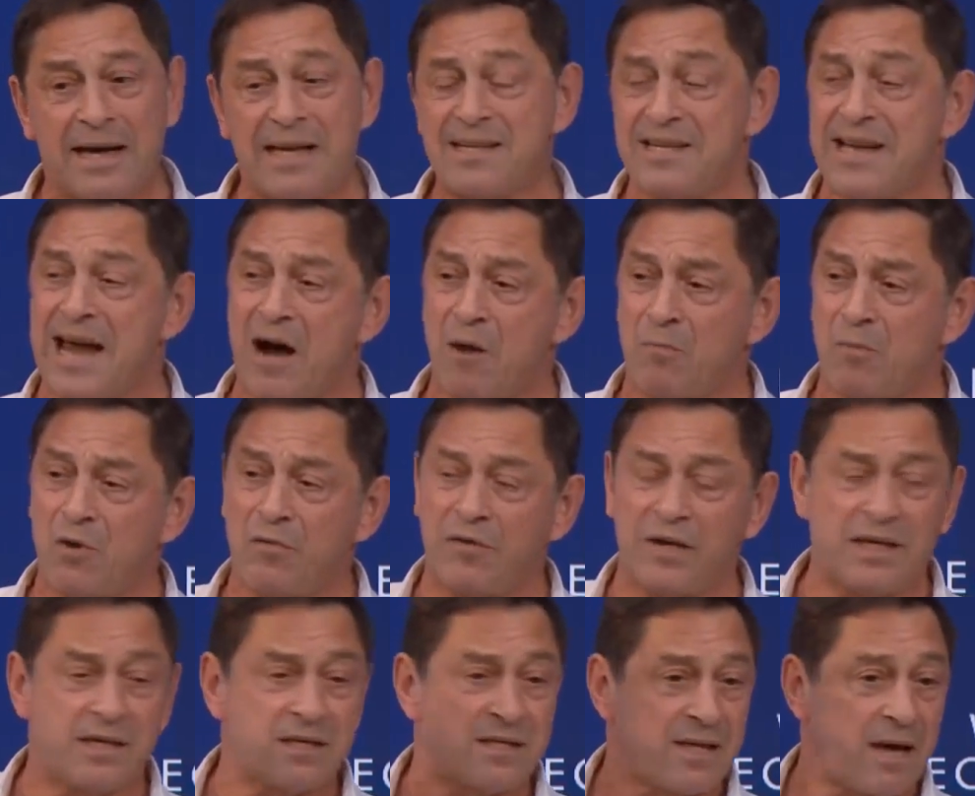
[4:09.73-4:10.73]
He's now
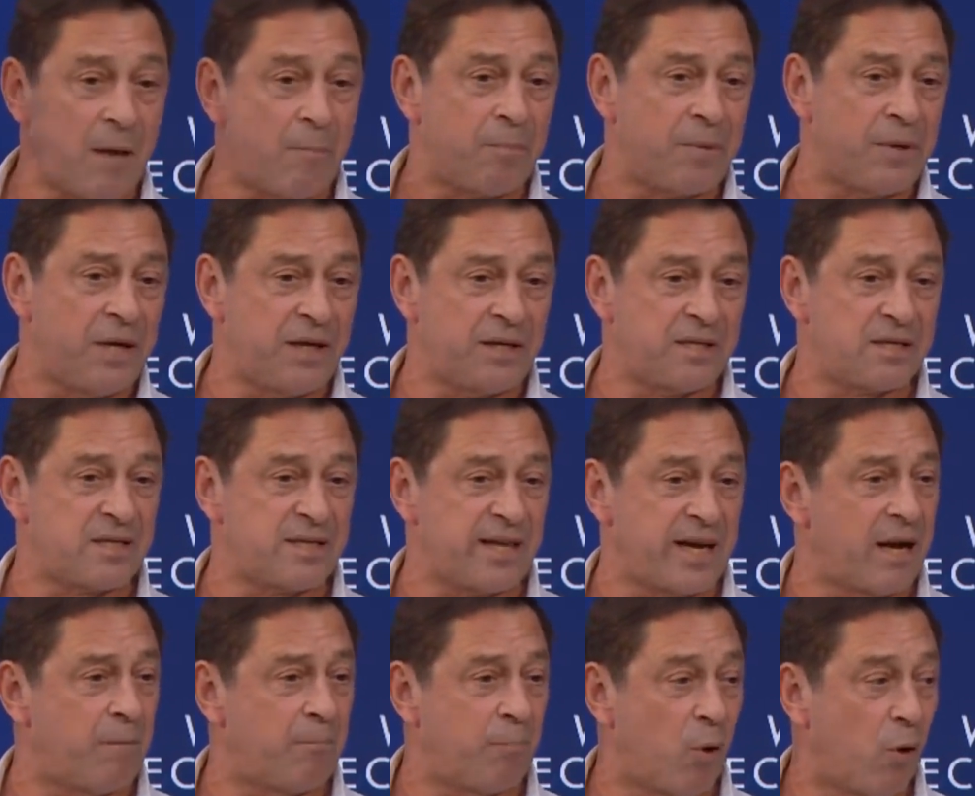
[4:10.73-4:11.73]
moving his company to
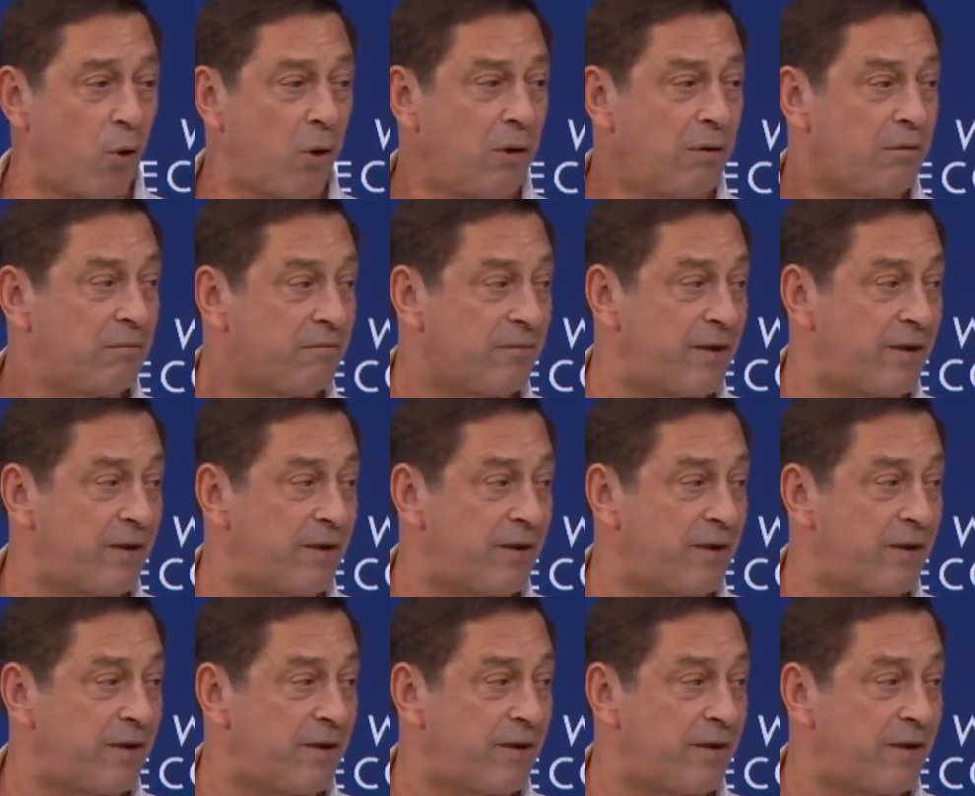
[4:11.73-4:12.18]
Singapore.